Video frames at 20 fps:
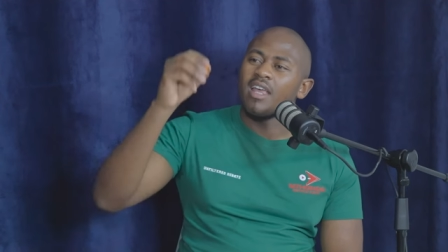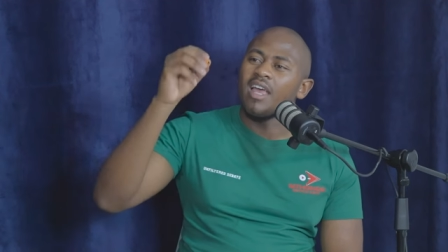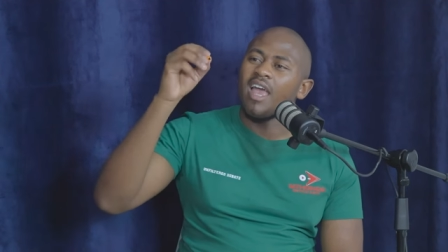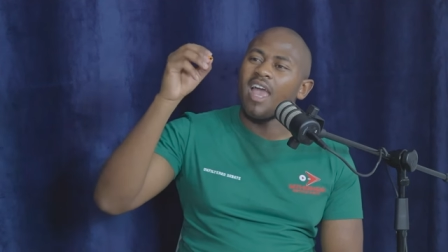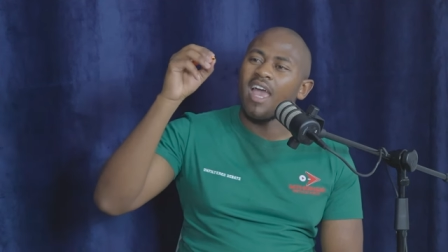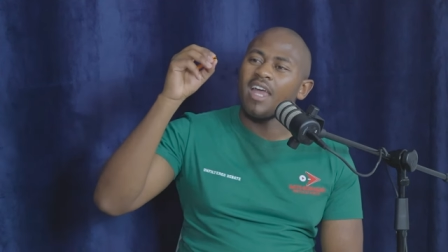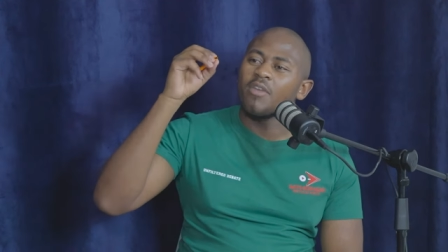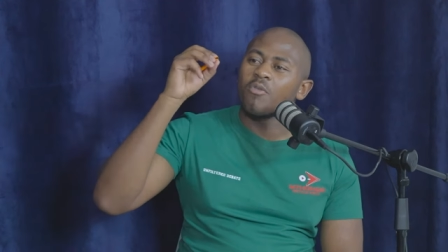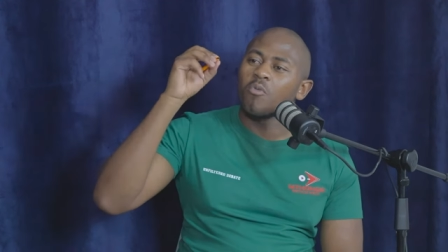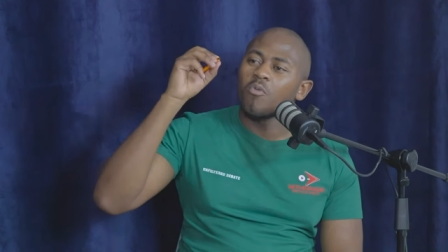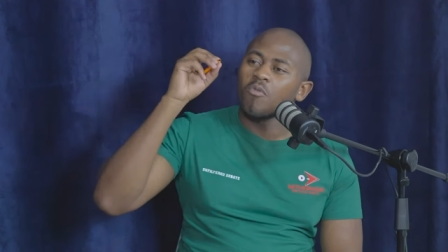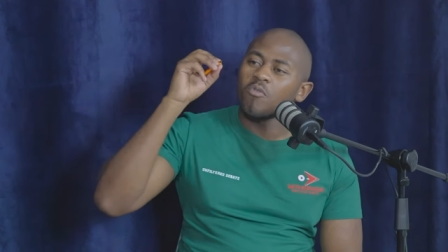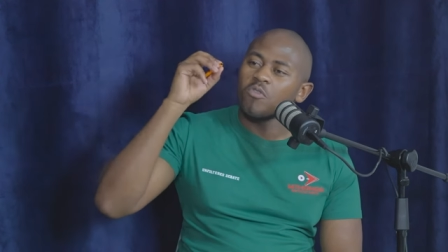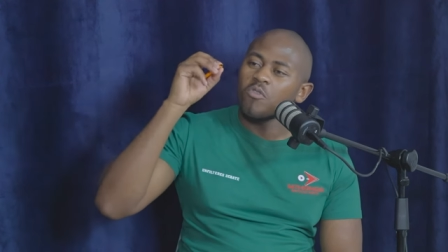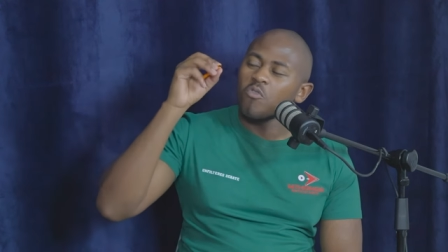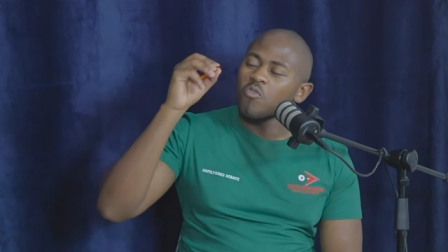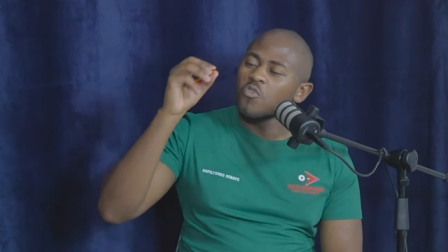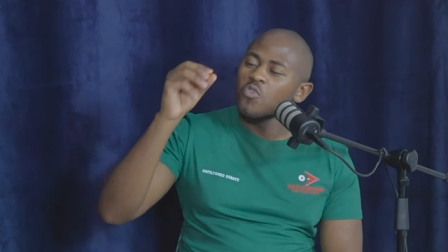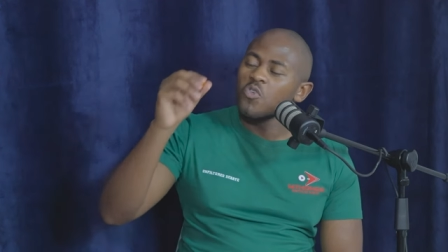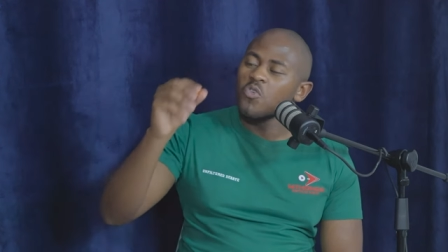and
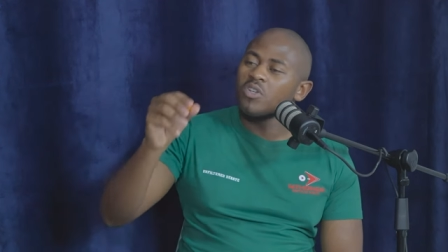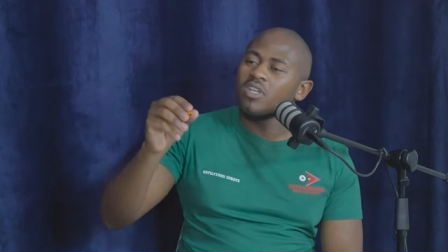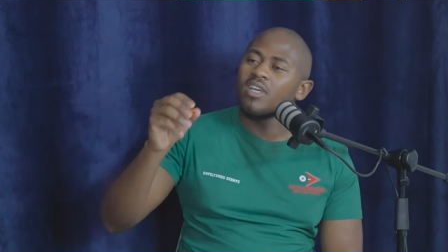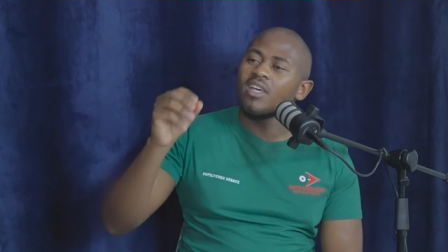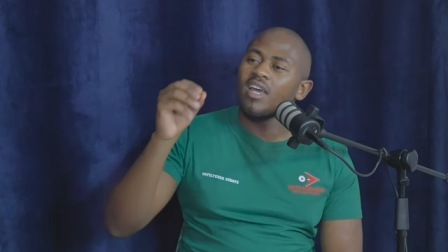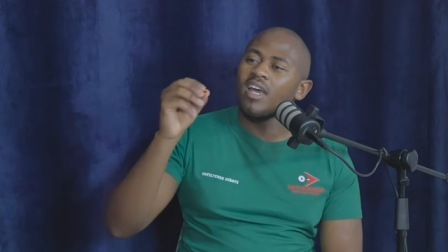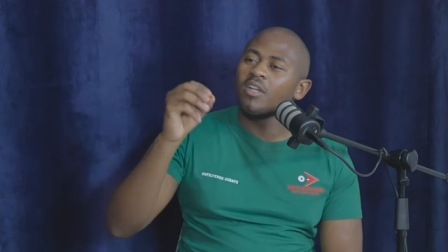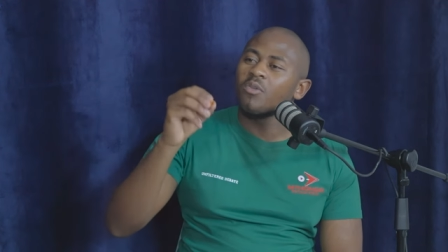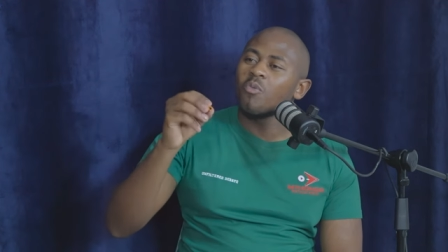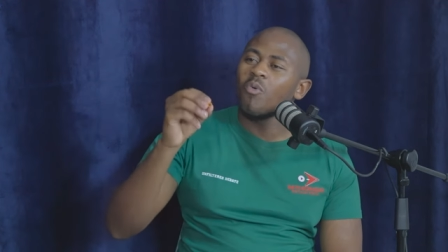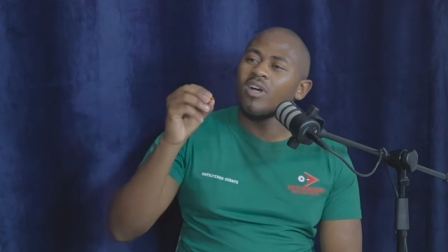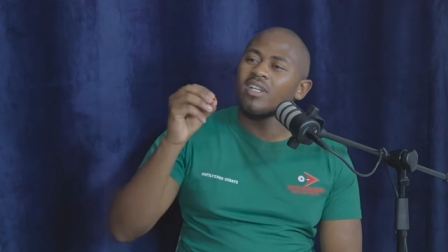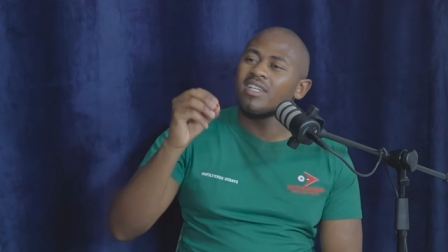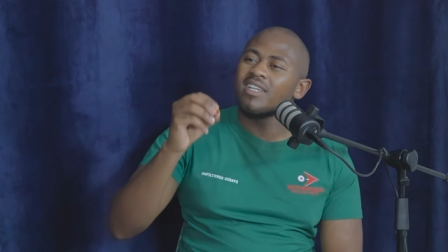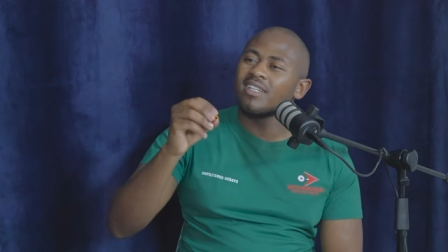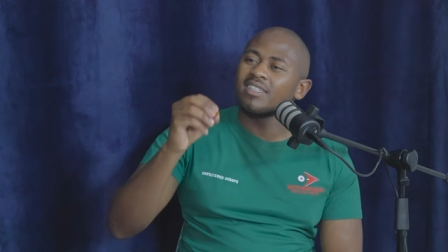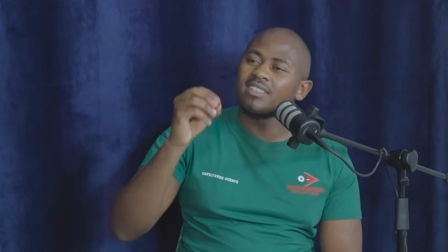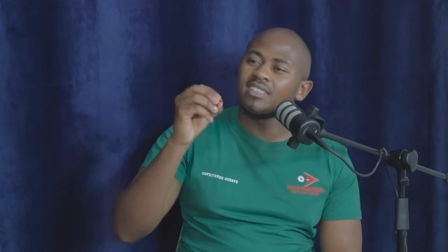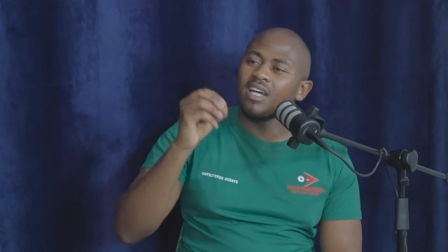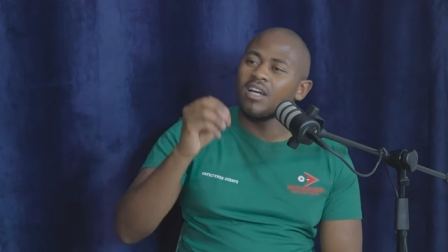looking at what he
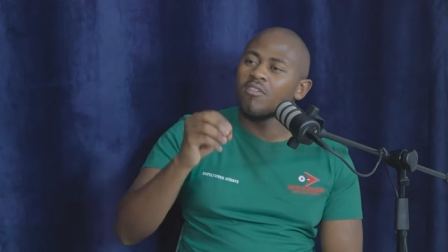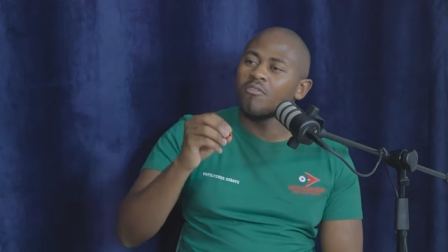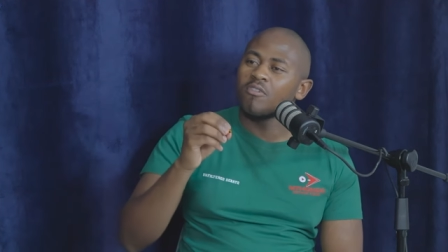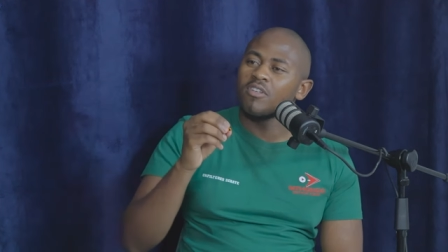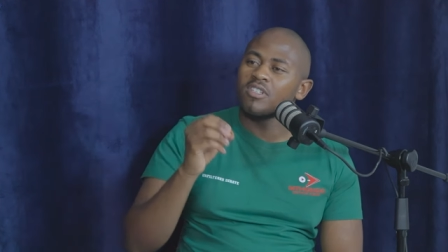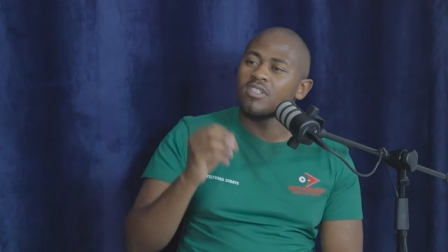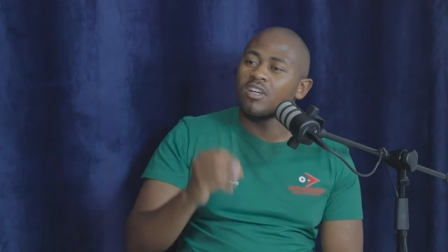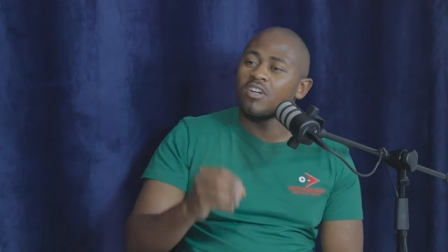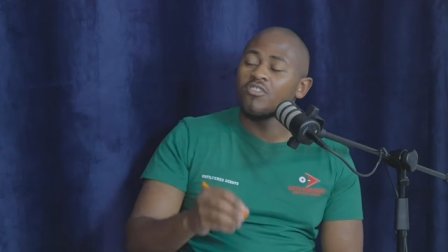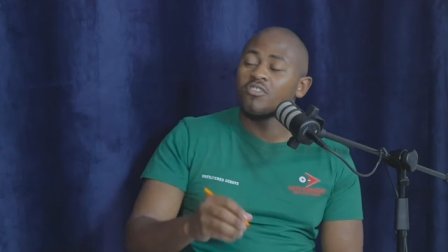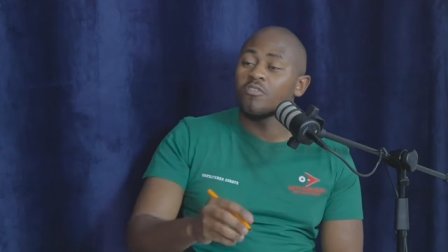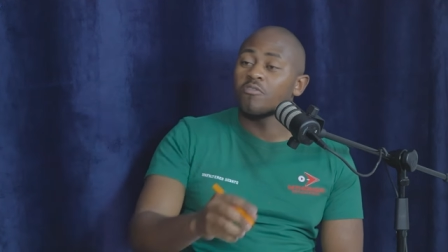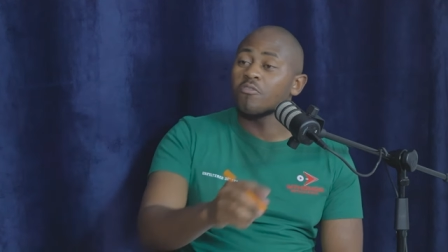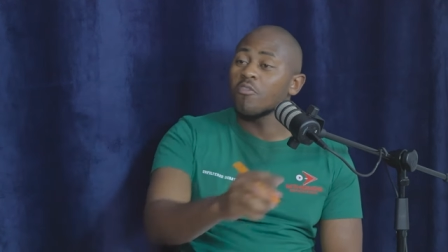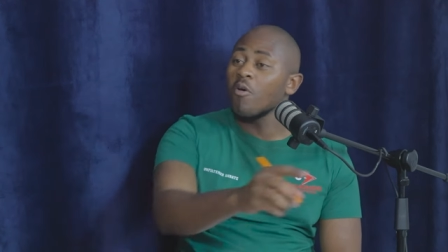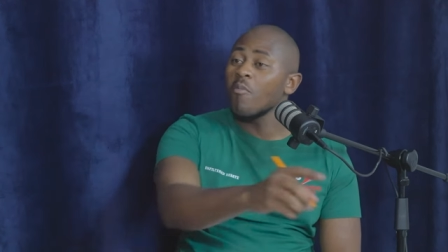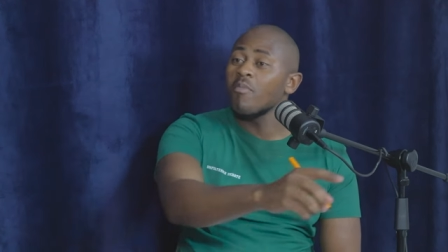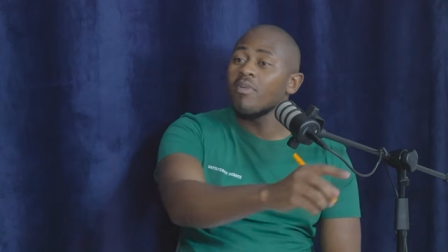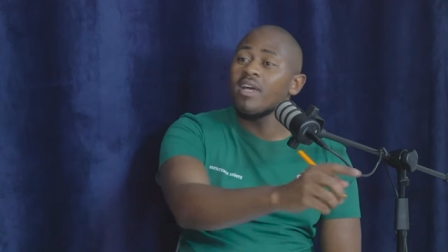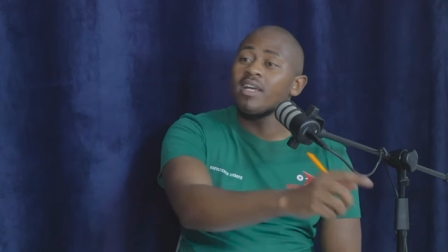has done for his country
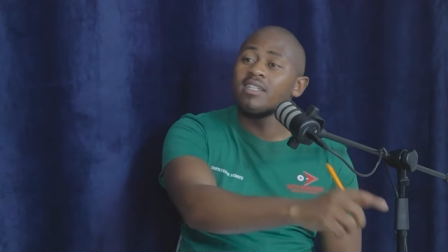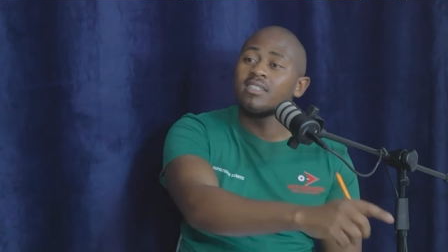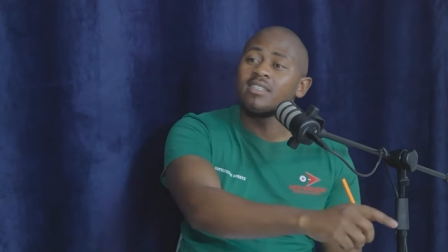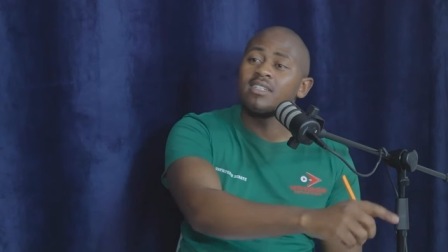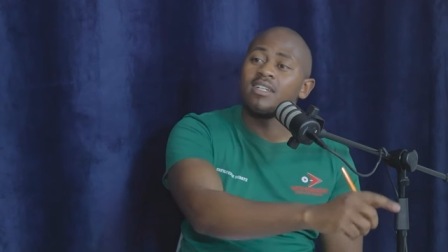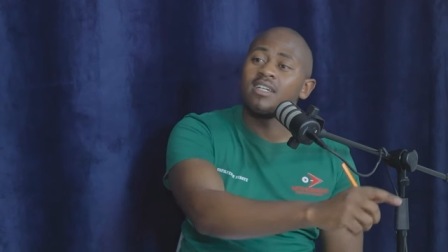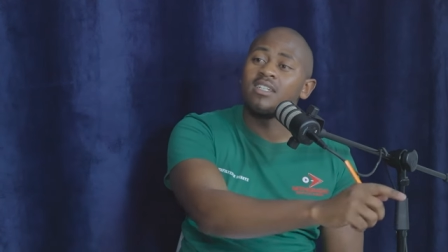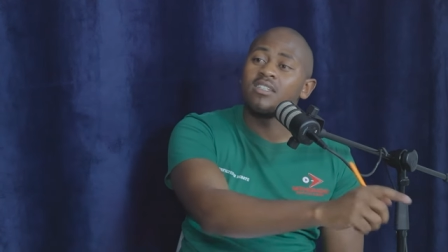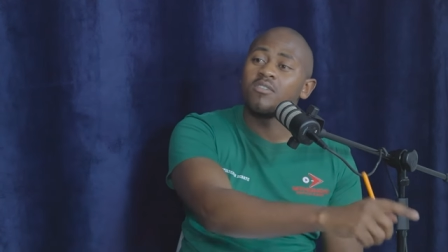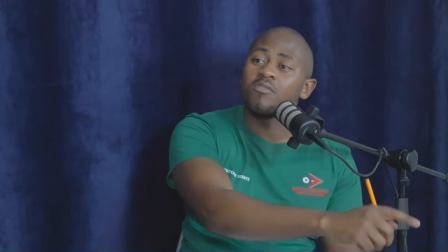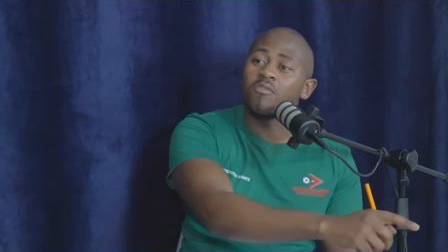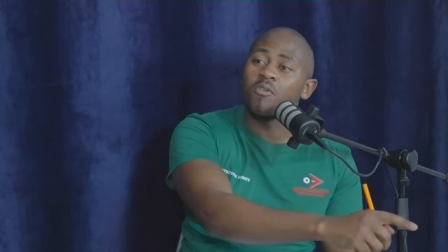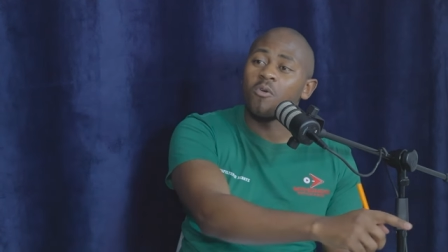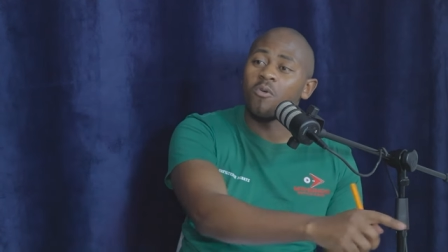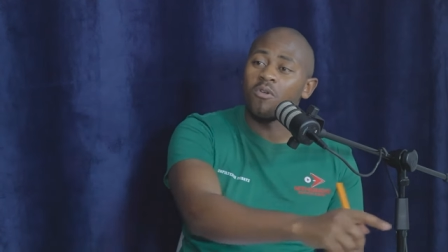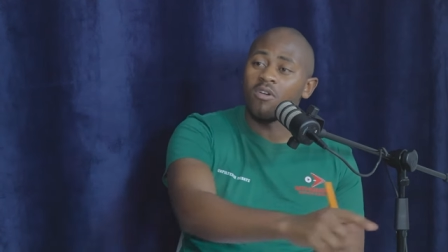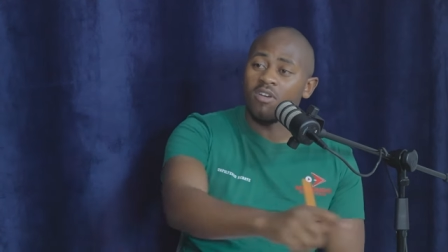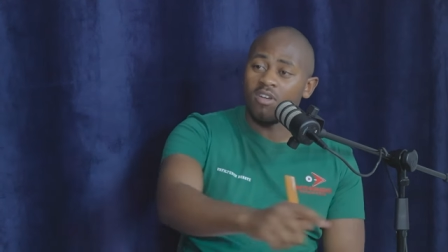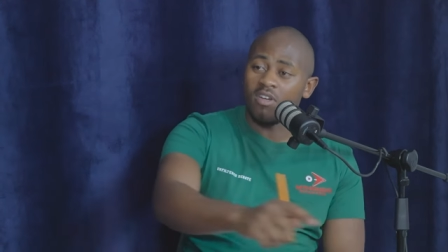from 1994